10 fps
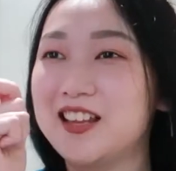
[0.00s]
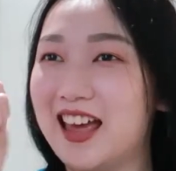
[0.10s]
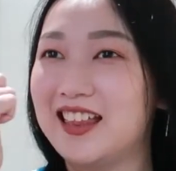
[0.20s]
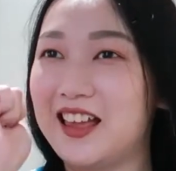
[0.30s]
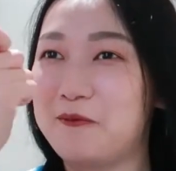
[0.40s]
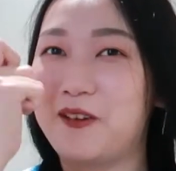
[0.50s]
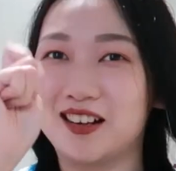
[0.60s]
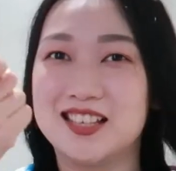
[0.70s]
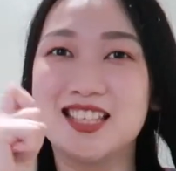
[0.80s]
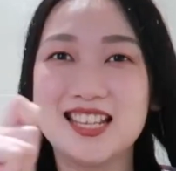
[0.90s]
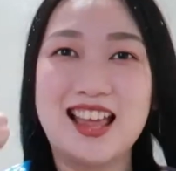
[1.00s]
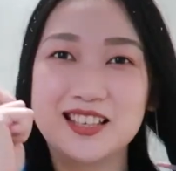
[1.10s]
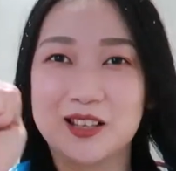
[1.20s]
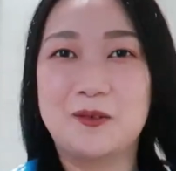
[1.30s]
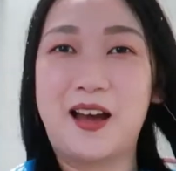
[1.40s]
that pregnancy
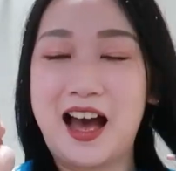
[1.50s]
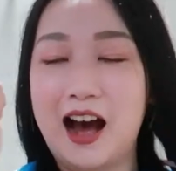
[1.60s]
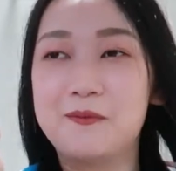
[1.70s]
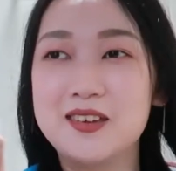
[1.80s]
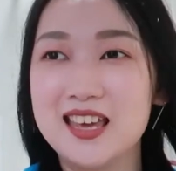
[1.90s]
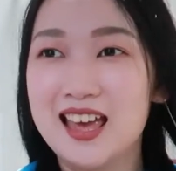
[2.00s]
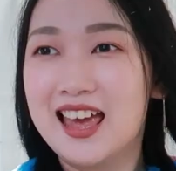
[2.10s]
test to my hubby.